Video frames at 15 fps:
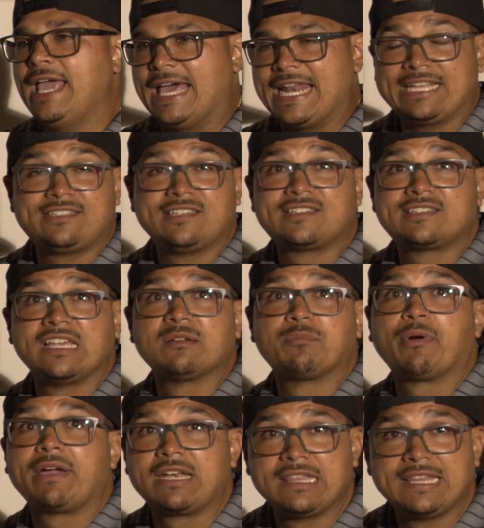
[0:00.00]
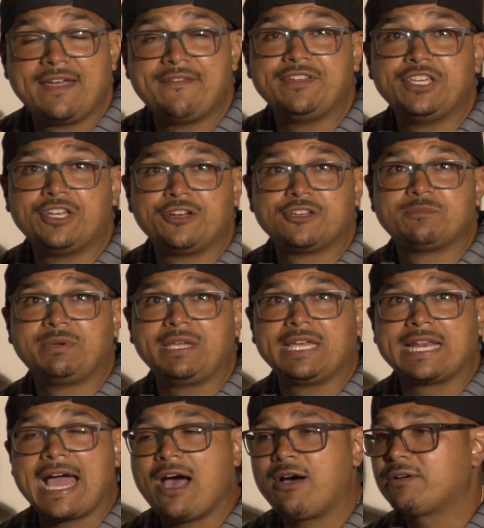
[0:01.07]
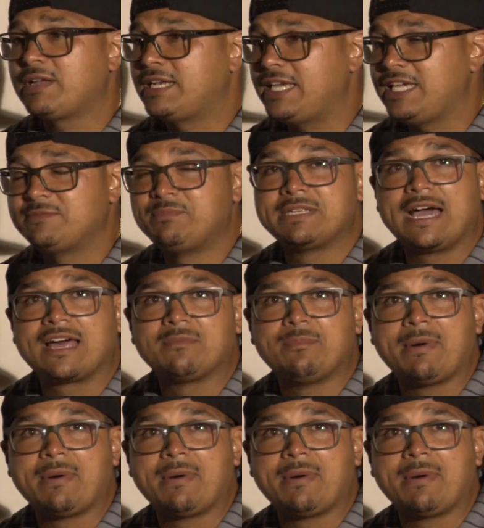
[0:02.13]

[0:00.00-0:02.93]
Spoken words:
I just celebrated 11 years being out. And he's been out